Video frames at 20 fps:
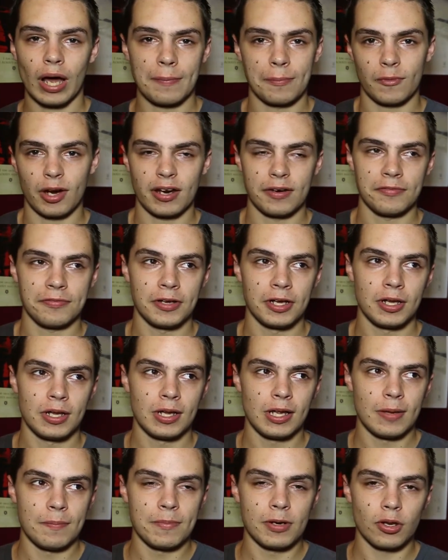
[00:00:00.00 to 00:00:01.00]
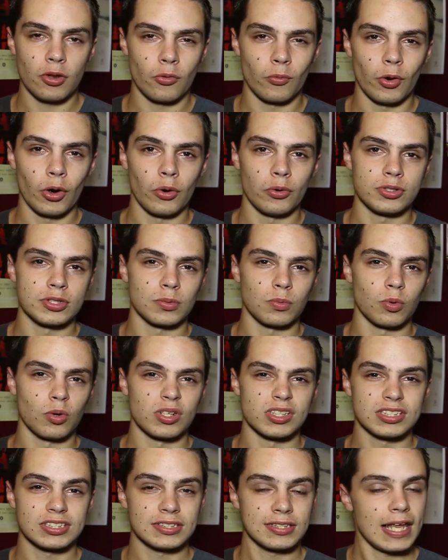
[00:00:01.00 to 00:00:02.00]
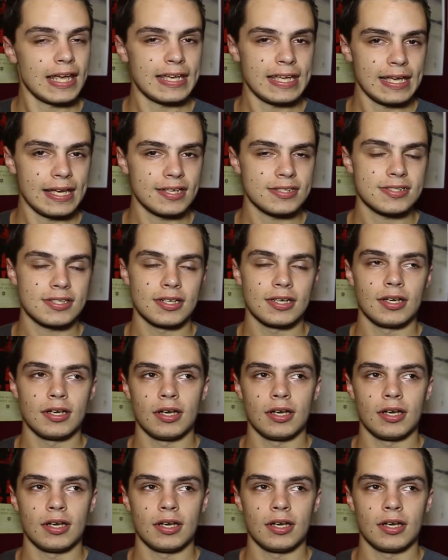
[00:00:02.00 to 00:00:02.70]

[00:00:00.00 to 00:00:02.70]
I'm kind of middle of the road towards liking it,